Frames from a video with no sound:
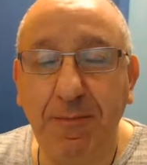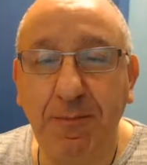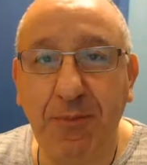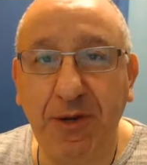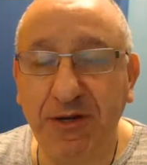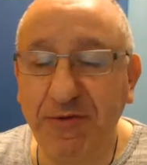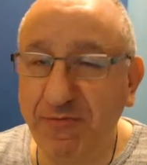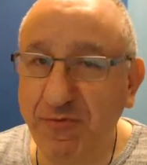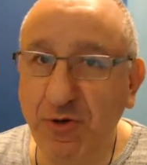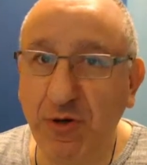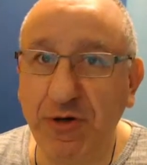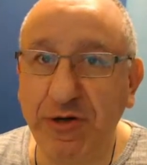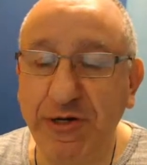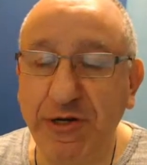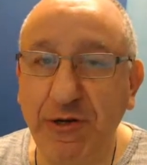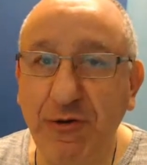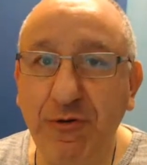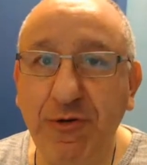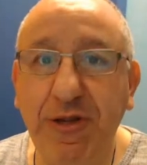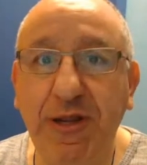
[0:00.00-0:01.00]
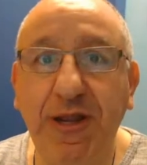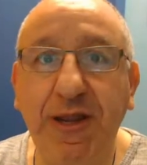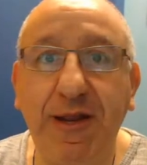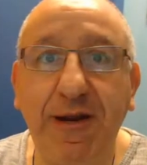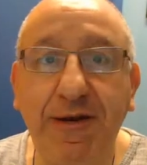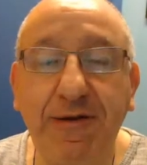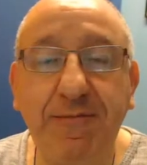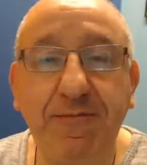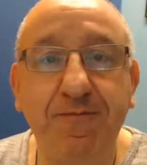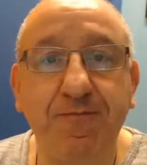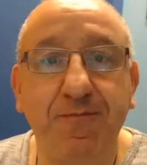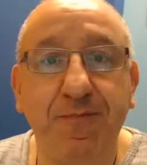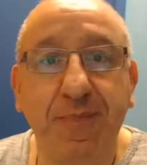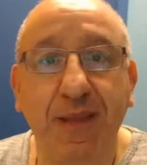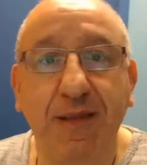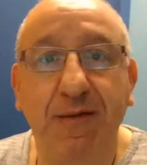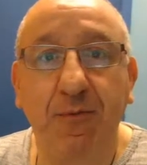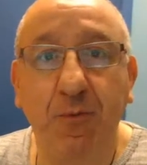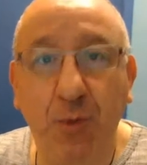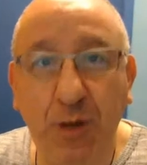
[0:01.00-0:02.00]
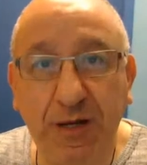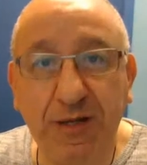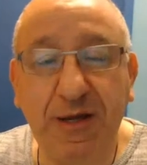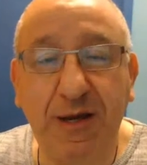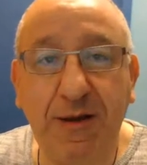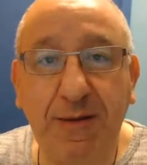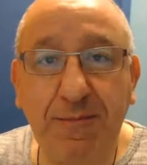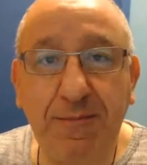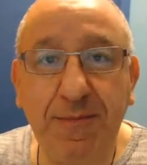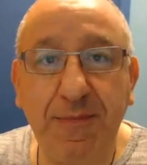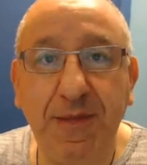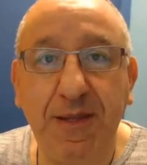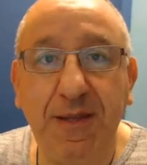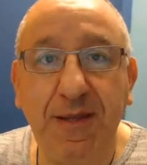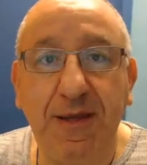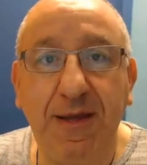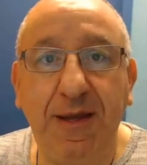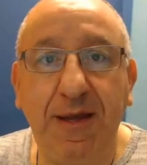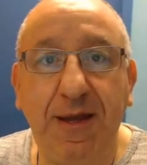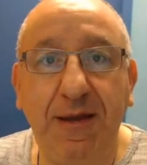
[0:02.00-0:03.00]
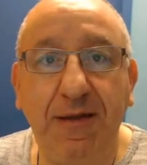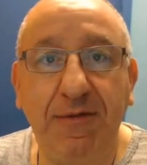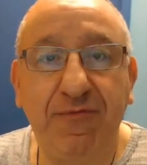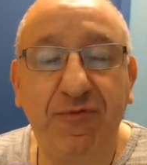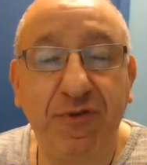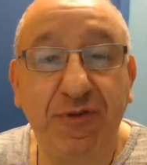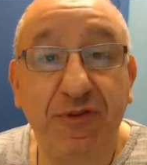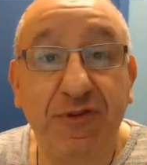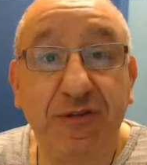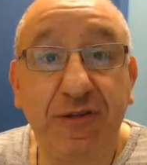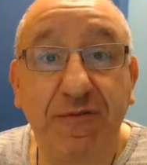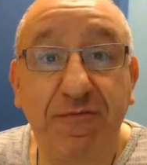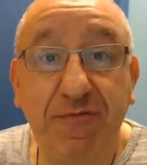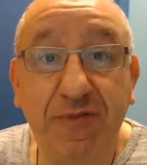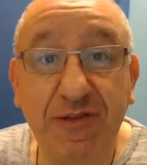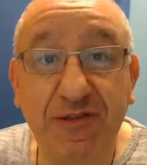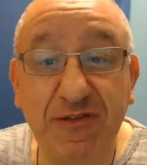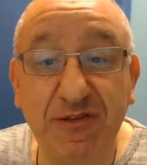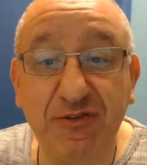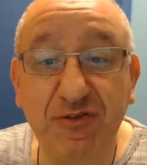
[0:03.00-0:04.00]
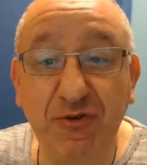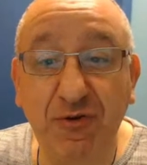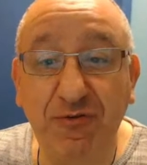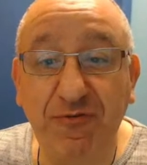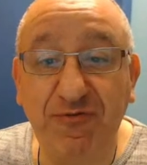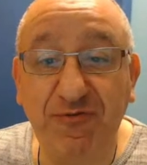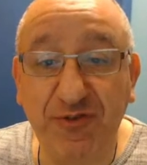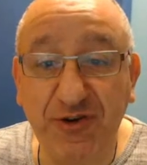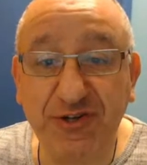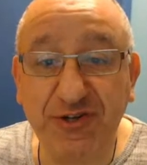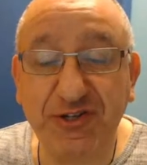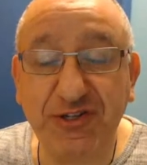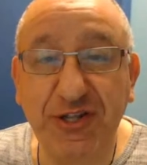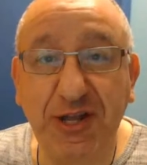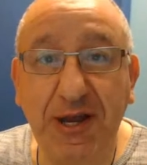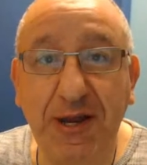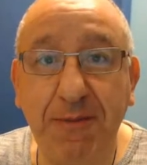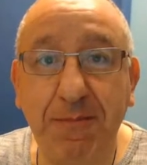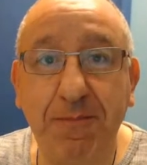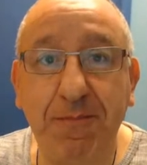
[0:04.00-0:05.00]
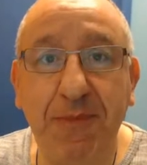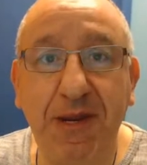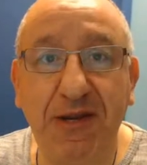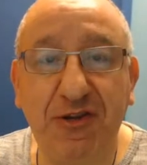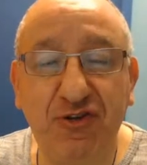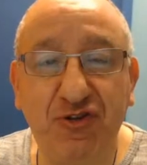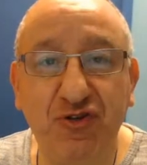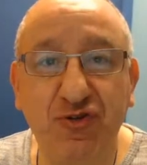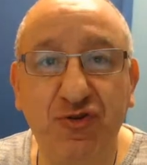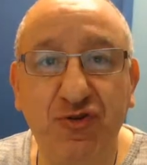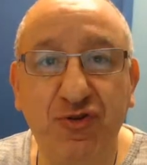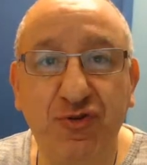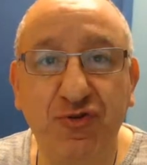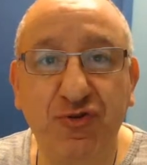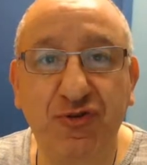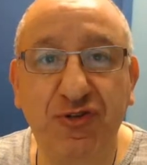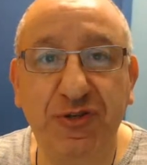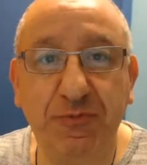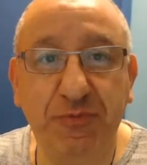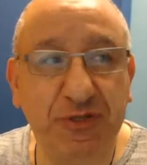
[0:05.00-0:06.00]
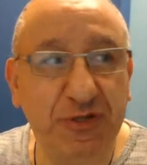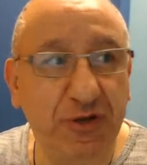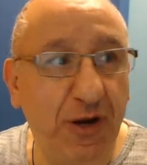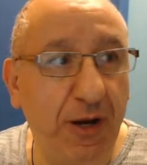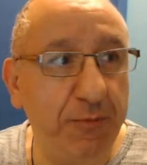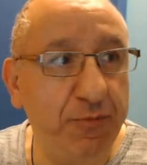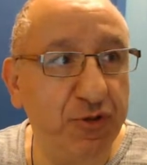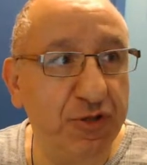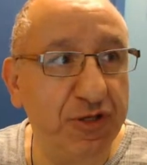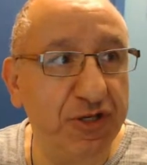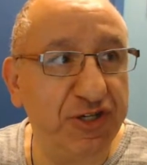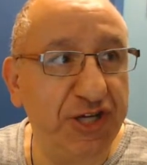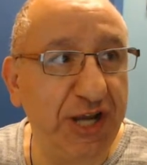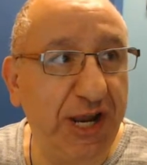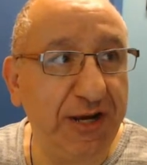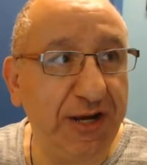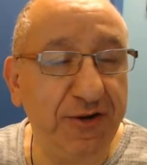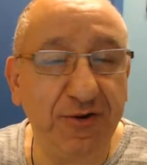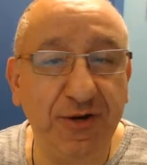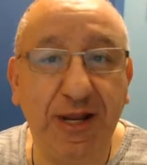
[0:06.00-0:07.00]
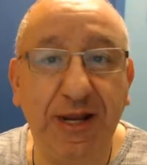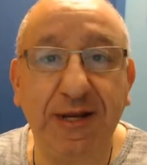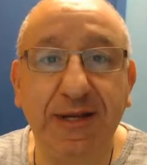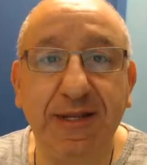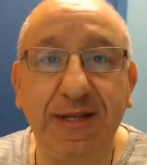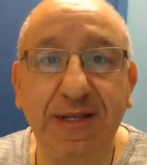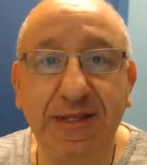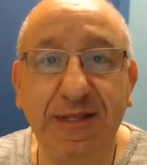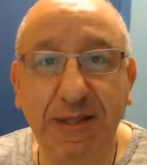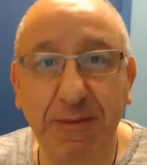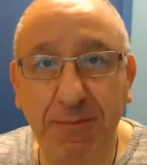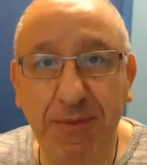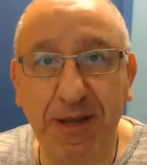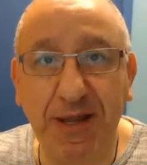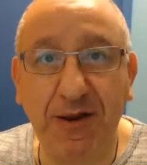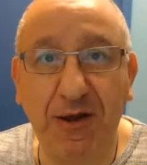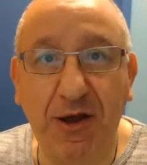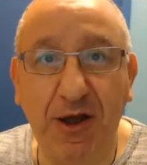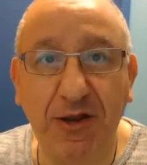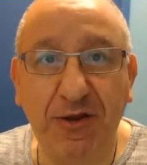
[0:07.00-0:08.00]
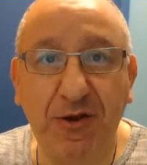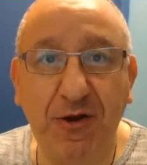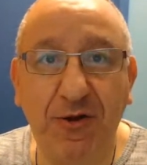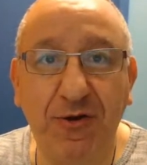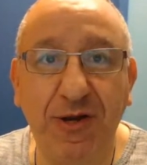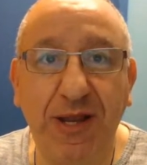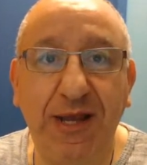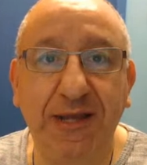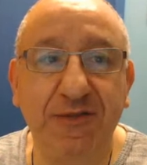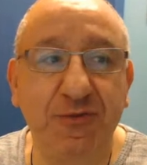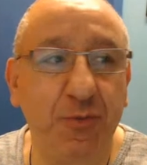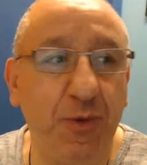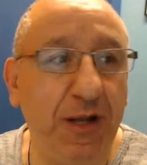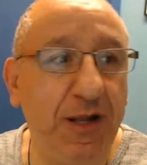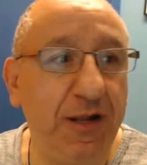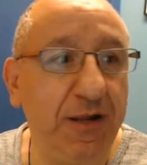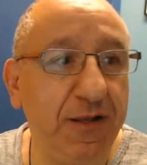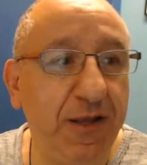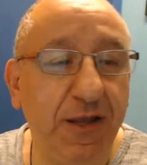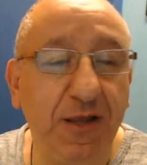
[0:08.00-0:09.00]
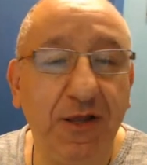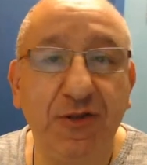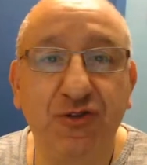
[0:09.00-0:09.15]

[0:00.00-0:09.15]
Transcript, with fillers: But if you're new here, welcome. Uh, if, you, if this is your first time, make sure to subscribe to the channel and hit the bell icon as well.